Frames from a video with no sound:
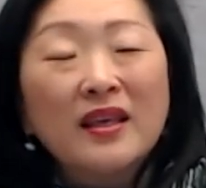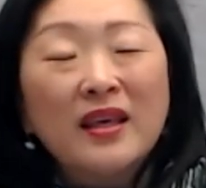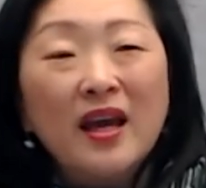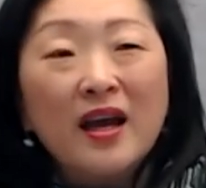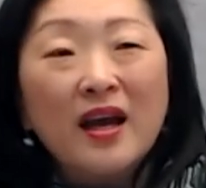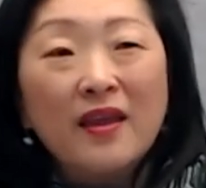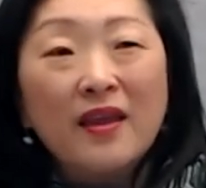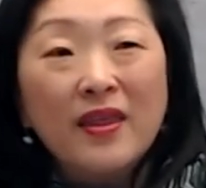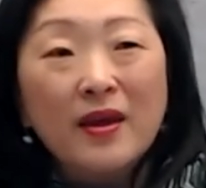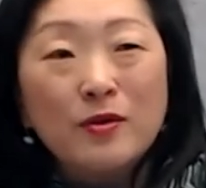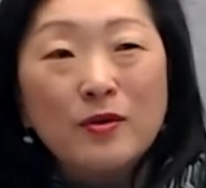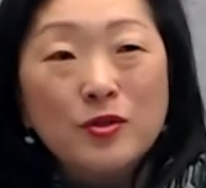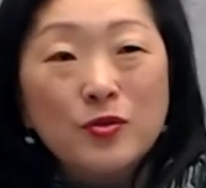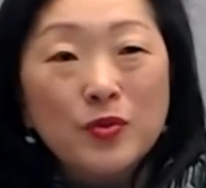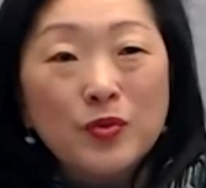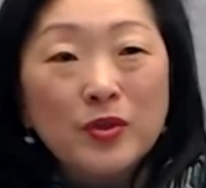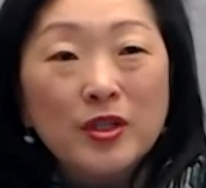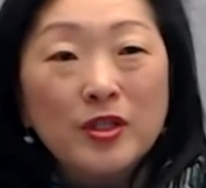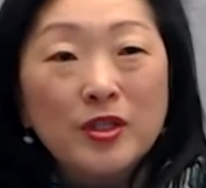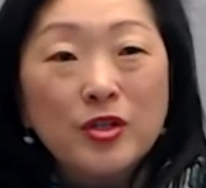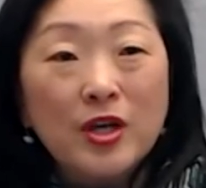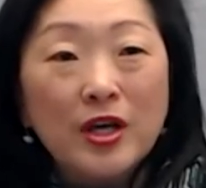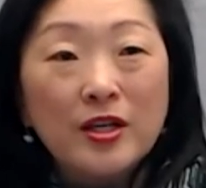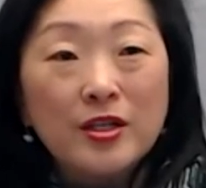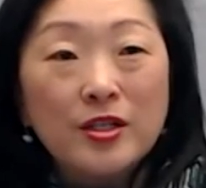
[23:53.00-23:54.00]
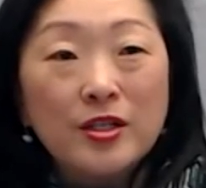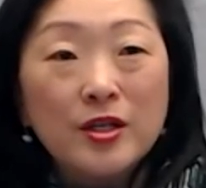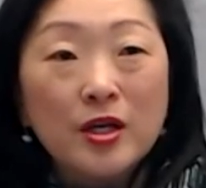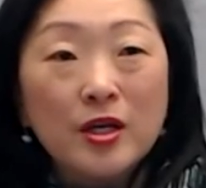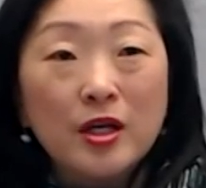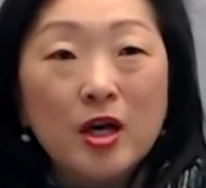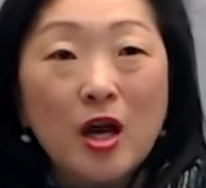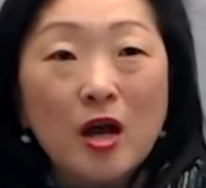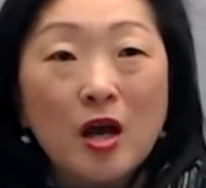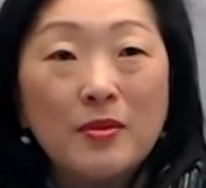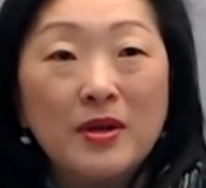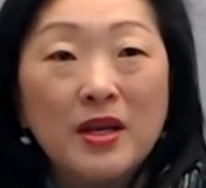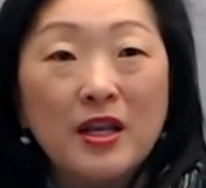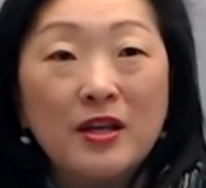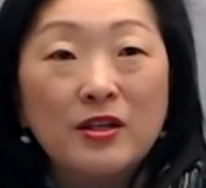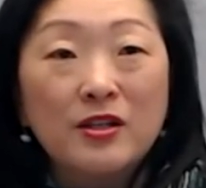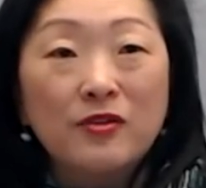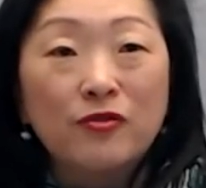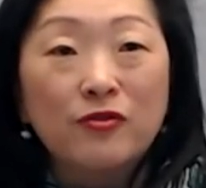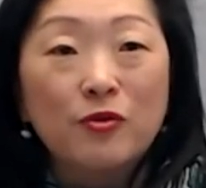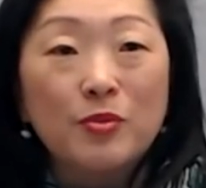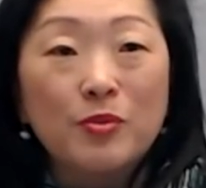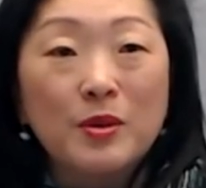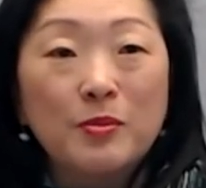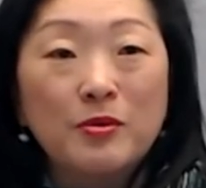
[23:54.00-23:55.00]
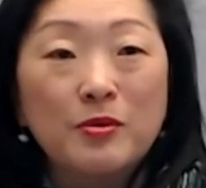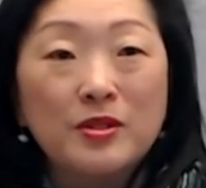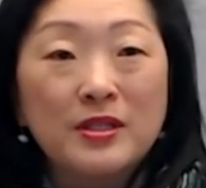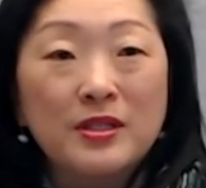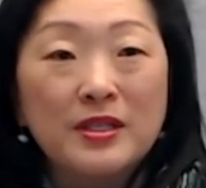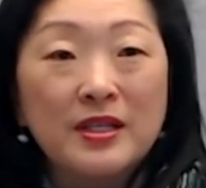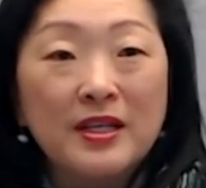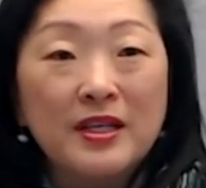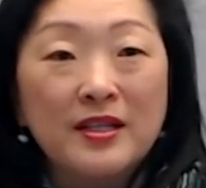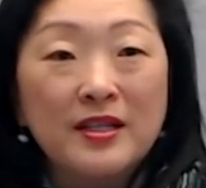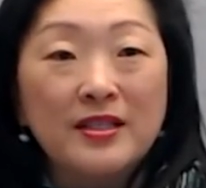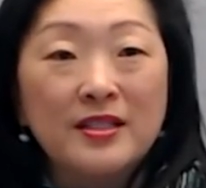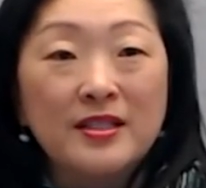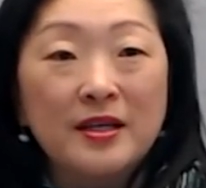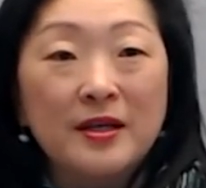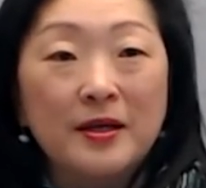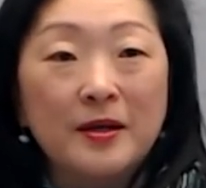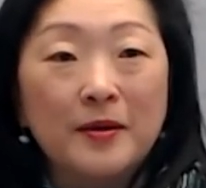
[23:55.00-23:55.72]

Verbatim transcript: Yeah, that was really trying to accommodate different people's needs.